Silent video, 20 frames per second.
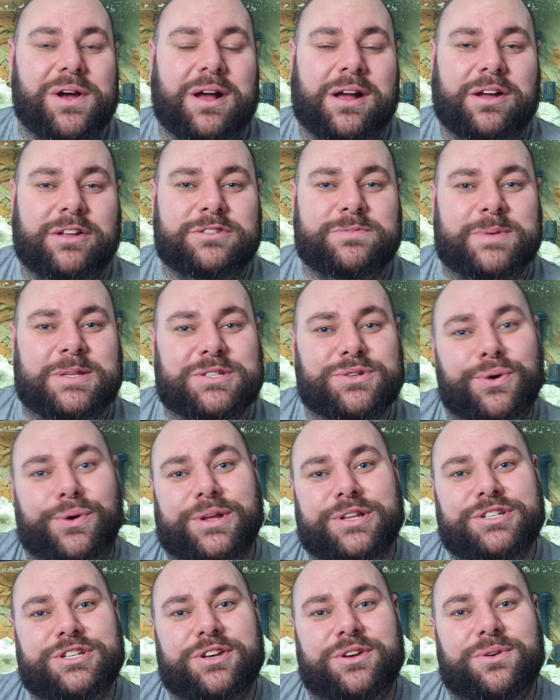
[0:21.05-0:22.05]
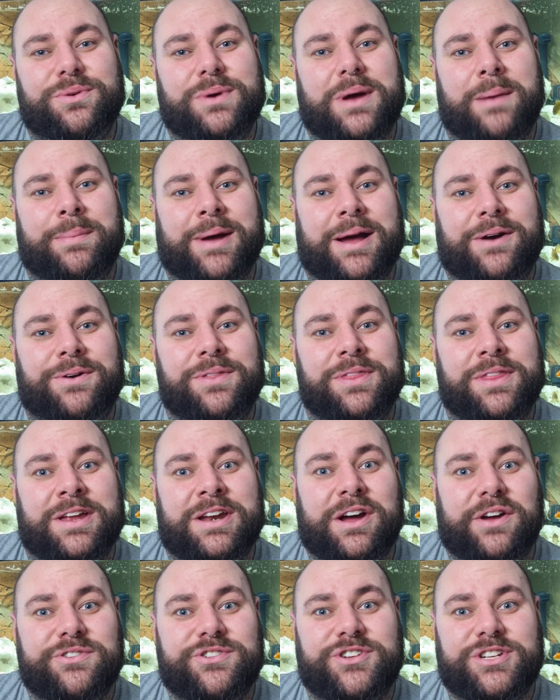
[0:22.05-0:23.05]
I'm going to be talking to you about the
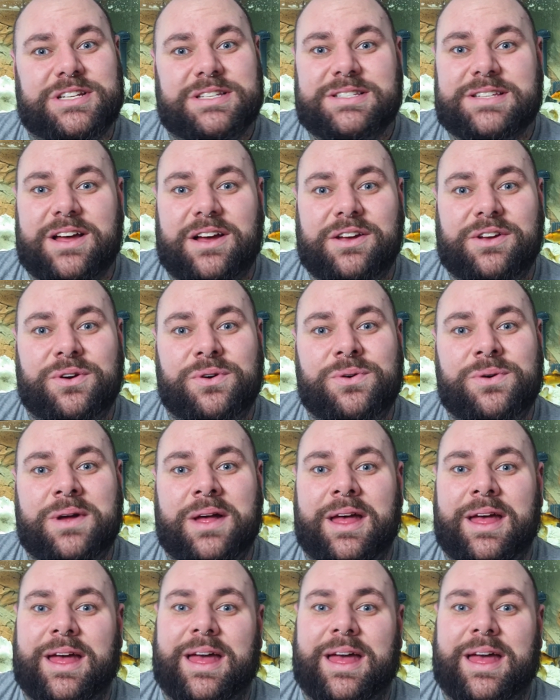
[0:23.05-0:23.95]
nitrogen cycle